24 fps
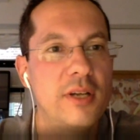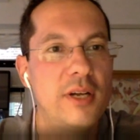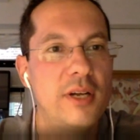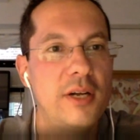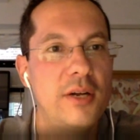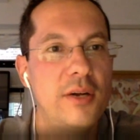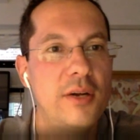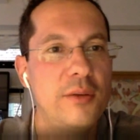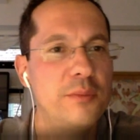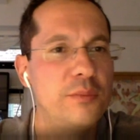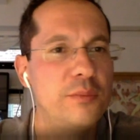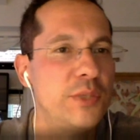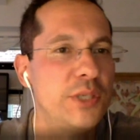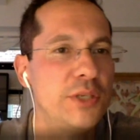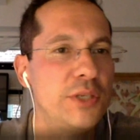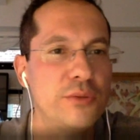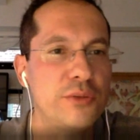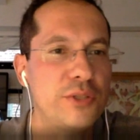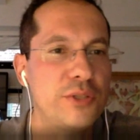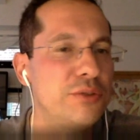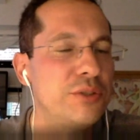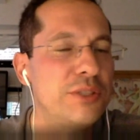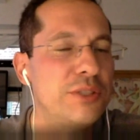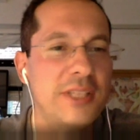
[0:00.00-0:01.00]
Uh, you know,
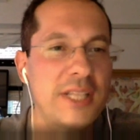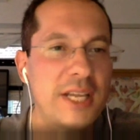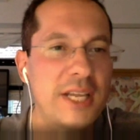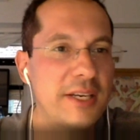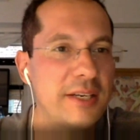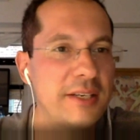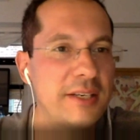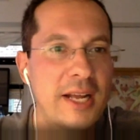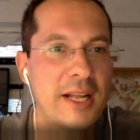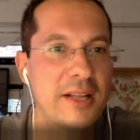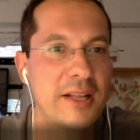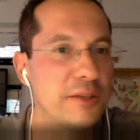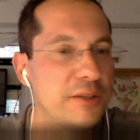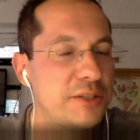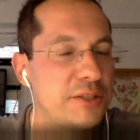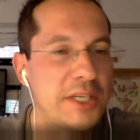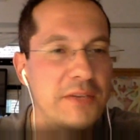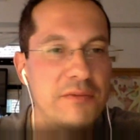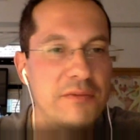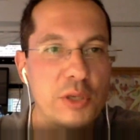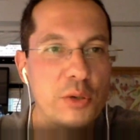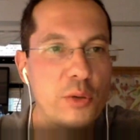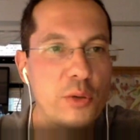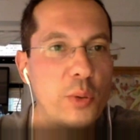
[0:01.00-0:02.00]
using that analogy of the